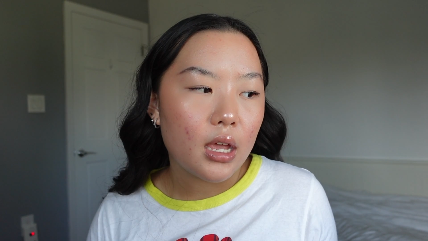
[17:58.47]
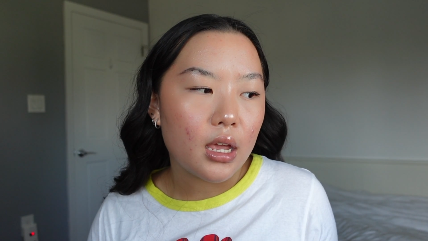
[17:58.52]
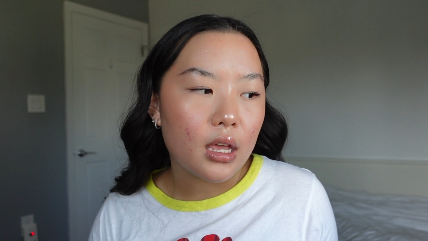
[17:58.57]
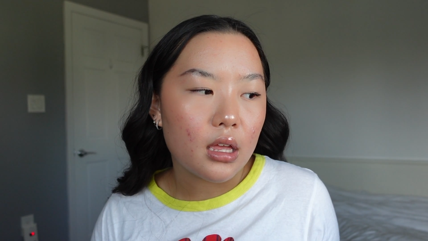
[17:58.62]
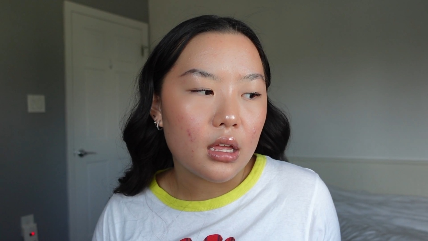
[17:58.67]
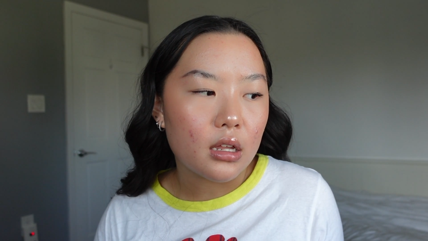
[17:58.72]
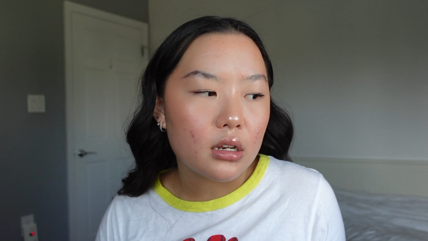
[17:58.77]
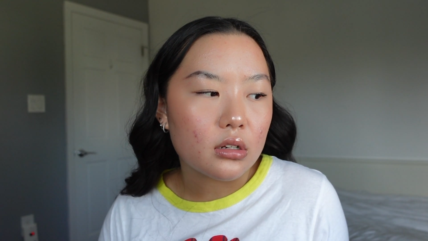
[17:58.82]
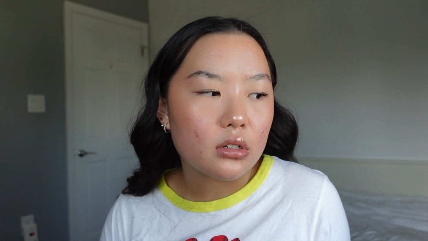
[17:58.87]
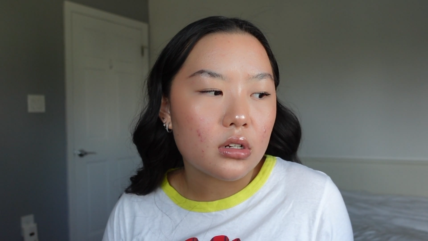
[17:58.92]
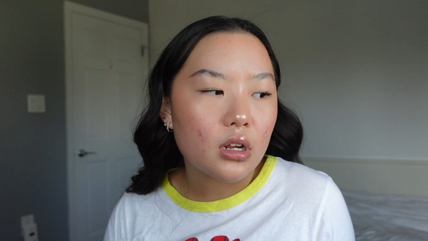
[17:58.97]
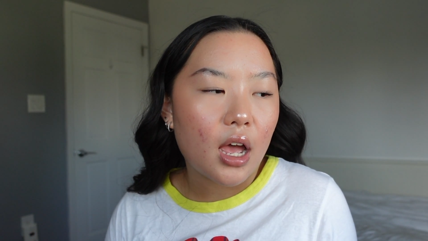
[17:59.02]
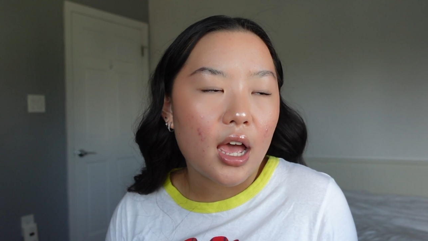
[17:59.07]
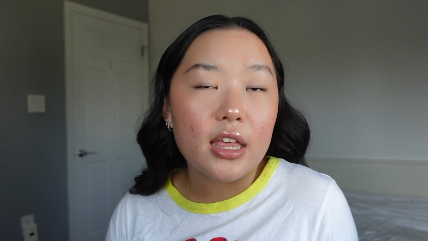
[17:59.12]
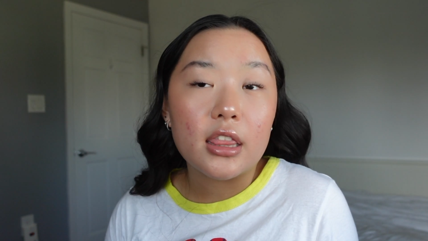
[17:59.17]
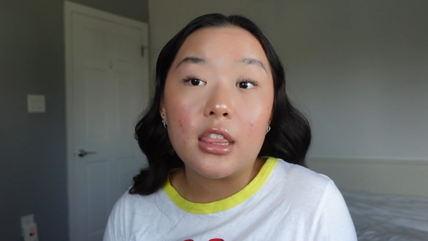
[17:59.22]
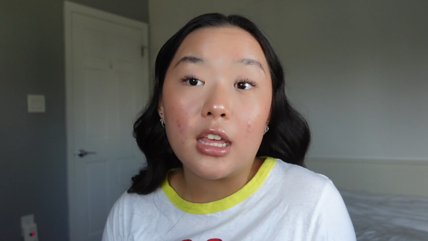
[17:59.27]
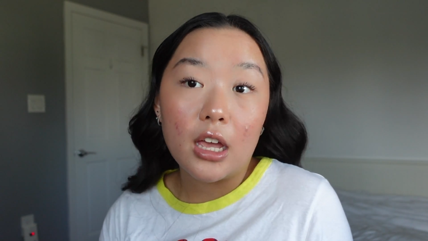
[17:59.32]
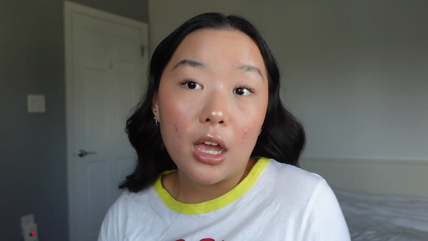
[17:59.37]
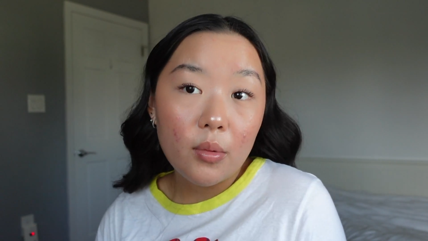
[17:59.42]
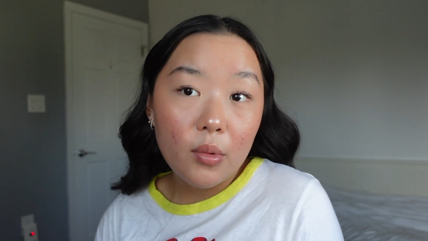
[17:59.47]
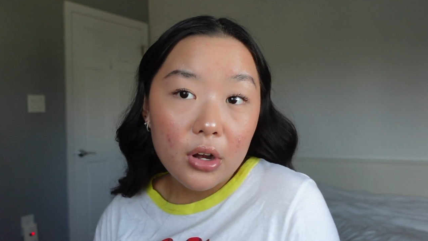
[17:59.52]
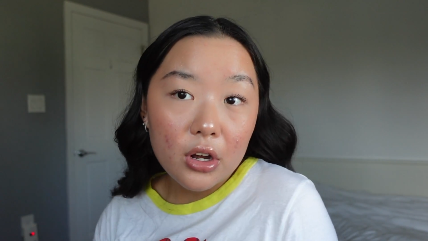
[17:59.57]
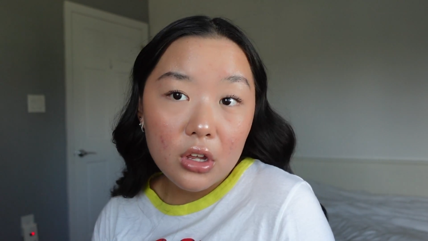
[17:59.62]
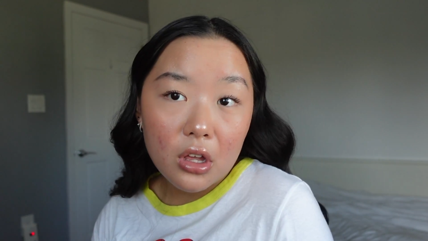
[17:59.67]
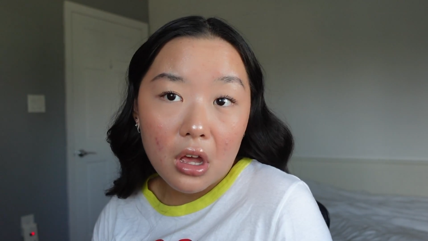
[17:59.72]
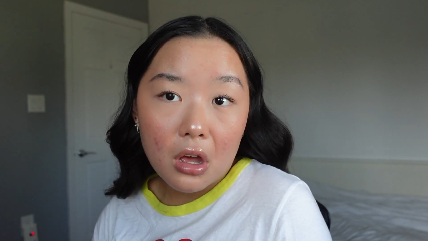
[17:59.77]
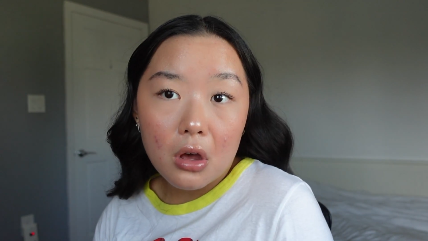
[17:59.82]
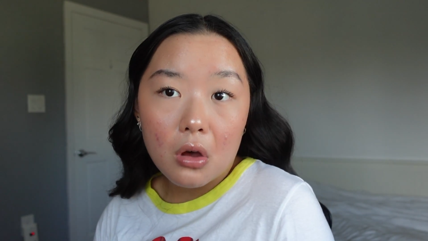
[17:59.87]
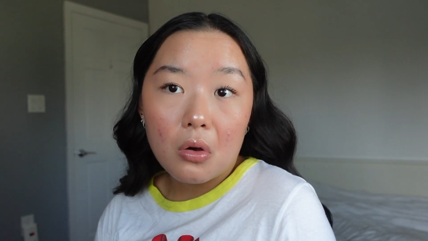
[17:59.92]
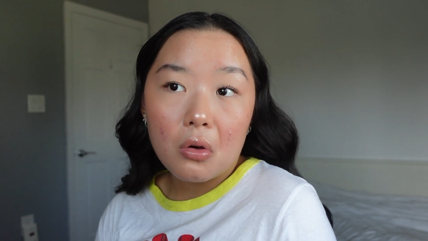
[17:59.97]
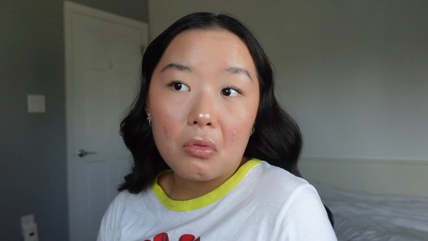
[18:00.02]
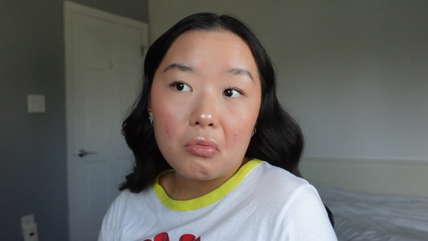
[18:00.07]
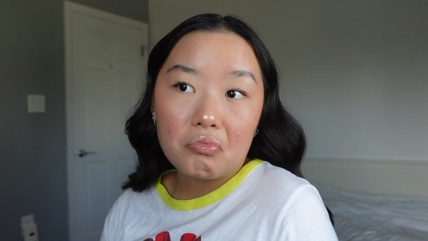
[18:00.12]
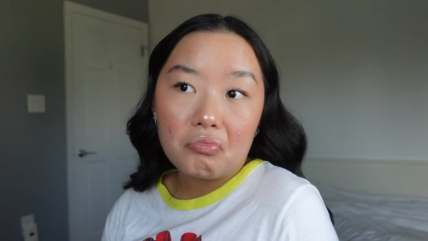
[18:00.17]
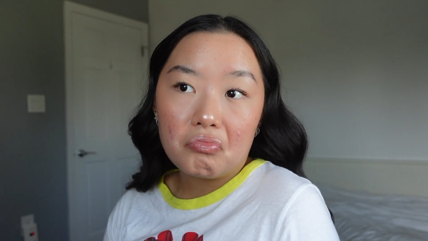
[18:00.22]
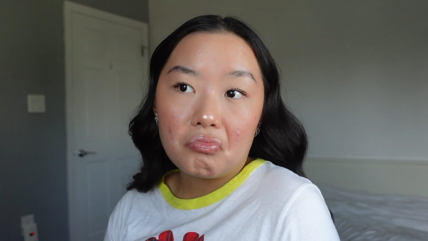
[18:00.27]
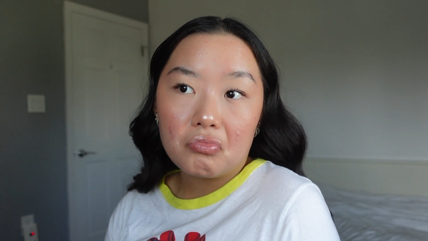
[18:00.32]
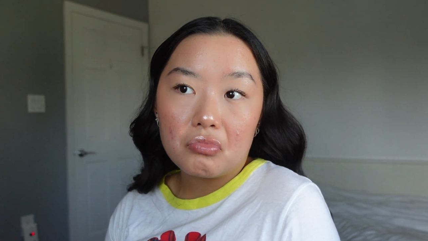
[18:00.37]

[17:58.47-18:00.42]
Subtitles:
and I think I want to go